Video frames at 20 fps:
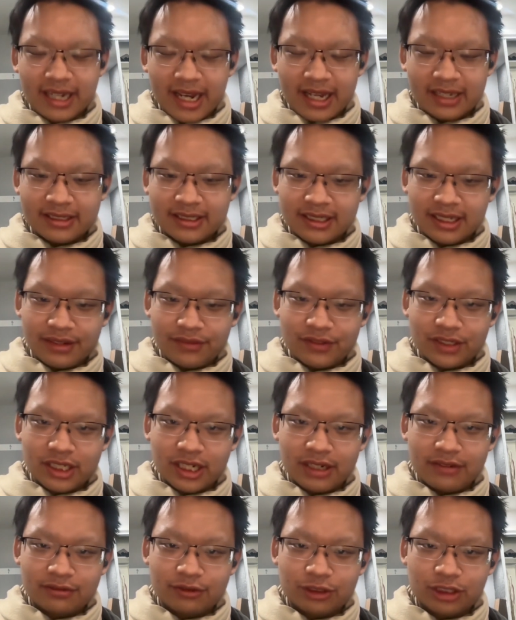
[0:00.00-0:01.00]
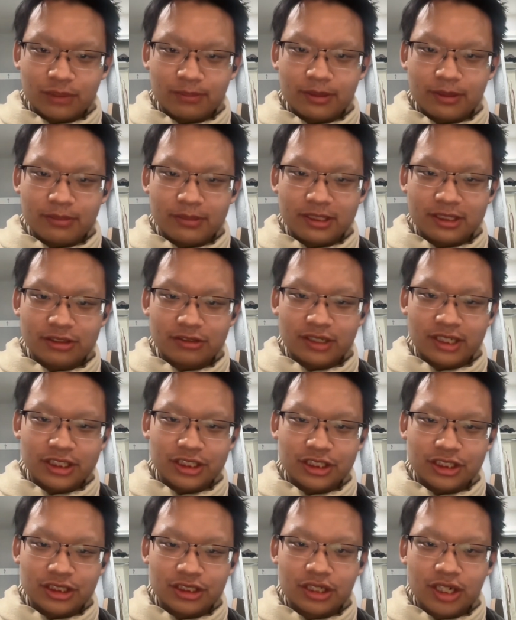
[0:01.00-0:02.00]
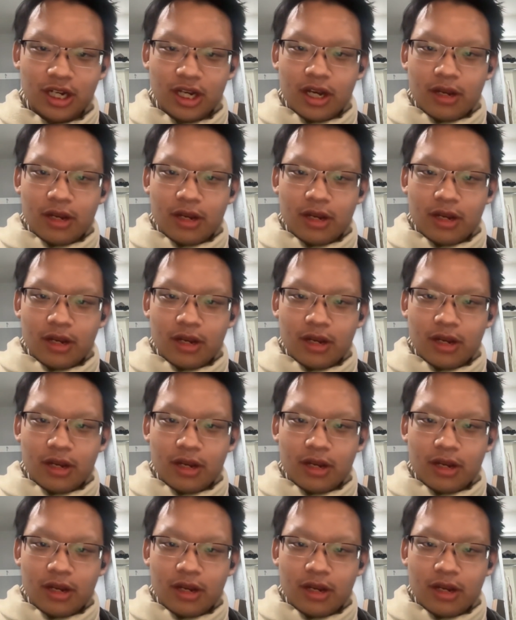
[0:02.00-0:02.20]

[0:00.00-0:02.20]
and to give the kind of Trump administration